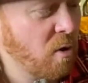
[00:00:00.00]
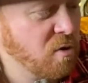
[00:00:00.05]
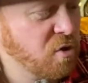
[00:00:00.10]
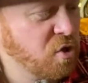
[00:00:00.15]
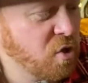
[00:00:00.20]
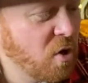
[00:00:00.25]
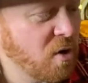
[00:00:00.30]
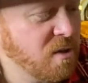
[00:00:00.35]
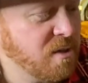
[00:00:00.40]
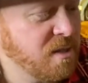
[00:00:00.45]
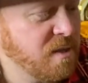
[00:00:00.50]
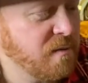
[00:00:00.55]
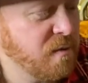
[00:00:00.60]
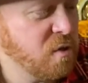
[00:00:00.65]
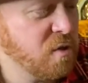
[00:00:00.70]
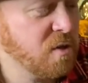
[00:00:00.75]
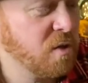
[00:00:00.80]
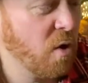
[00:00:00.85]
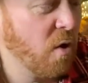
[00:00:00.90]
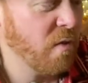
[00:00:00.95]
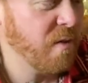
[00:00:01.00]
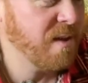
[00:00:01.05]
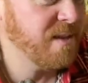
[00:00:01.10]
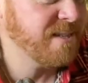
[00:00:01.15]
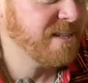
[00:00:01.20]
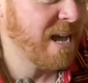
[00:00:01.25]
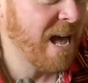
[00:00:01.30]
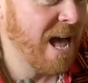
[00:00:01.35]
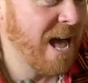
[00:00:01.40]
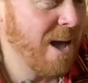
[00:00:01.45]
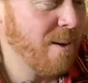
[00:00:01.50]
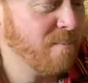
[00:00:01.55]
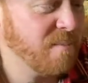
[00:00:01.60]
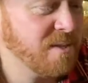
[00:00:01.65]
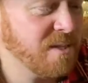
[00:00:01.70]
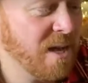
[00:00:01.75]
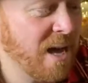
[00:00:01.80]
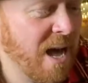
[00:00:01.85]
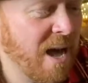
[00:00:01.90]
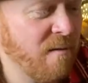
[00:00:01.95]
joints. You've just got these arms
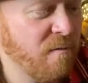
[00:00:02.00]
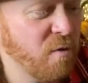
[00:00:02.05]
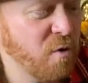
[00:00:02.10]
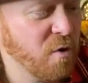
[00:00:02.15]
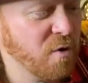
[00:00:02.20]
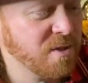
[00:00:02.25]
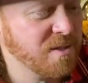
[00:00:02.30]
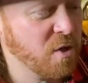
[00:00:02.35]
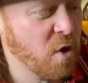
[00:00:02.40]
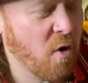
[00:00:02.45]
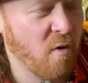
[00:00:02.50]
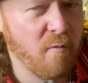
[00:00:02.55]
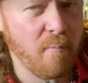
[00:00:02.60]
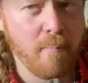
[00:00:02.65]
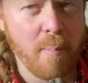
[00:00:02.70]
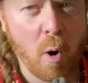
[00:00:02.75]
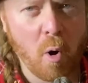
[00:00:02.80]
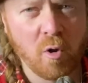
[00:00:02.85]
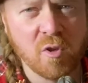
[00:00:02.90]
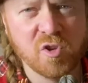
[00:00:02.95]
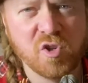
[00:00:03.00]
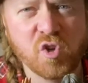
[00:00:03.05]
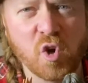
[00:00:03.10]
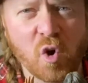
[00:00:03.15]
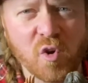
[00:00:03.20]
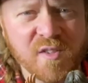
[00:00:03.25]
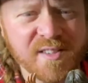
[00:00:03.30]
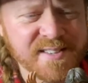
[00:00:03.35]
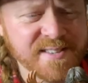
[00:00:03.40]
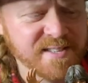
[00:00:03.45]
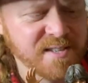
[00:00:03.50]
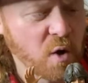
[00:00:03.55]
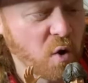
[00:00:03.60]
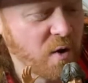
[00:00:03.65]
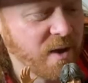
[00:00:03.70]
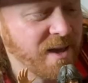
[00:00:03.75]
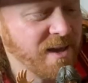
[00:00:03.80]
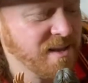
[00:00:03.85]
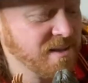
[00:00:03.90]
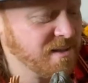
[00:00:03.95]
that have no sort of ball joint
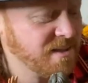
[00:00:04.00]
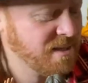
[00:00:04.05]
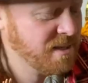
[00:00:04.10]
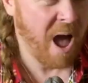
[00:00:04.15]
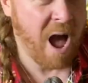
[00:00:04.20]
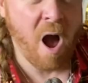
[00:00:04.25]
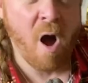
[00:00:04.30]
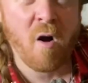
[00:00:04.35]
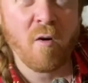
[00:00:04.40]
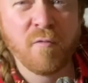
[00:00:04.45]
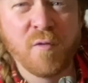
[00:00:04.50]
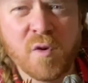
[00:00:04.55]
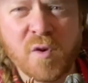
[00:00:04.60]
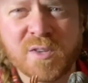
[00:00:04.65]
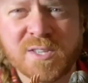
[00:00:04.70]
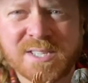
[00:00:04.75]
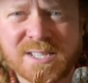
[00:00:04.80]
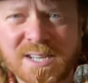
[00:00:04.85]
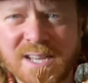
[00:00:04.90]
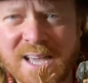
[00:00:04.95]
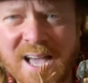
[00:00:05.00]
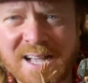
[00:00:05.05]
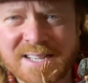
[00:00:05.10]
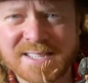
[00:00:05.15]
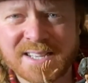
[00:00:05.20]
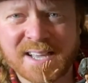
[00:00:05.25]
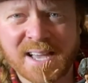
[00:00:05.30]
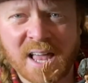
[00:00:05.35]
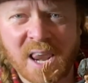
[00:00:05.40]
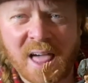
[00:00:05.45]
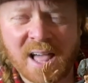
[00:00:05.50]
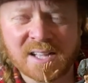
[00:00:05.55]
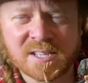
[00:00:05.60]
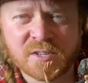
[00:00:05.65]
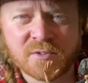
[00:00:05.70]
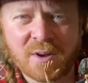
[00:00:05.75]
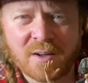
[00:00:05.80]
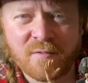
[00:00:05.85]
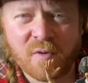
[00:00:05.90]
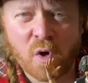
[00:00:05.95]
sockets. Obviously, as a
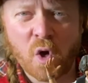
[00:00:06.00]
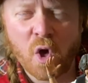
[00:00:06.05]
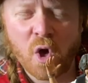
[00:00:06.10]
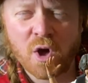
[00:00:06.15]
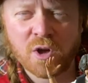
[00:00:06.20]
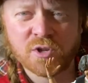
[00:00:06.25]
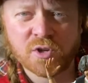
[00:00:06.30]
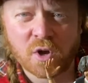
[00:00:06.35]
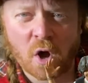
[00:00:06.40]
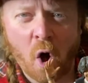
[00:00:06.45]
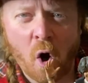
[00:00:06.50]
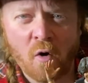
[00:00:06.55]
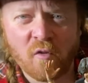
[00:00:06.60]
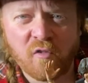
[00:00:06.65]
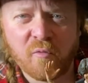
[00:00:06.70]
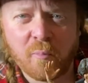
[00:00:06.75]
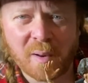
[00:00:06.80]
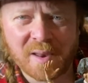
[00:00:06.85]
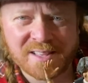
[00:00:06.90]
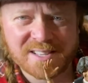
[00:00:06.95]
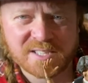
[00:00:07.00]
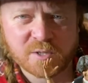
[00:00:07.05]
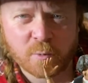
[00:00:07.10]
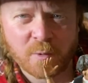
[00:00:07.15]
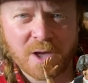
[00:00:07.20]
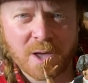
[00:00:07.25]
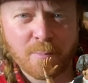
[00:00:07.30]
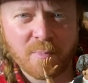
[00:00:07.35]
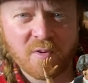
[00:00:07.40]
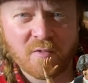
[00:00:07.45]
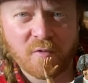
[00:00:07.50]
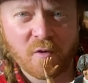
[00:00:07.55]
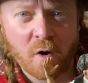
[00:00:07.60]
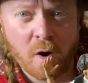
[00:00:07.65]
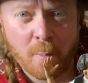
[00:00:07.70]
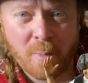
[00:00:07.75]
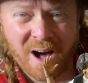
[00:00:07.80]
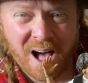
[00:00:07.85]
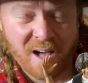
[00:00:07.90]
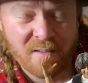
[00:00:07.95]
collector, I've heard of Blitzway before,
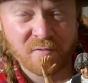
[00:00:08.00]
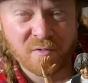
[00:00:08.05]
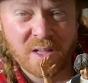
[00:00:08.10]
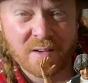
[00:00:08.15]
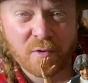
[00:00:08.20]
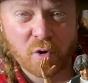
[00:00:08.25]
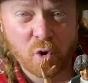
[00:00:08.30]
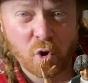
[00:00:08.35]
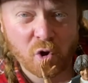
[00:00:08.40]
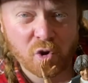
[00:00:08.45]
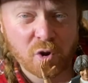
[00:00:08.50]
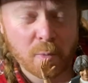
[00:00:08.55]
but I've never owned a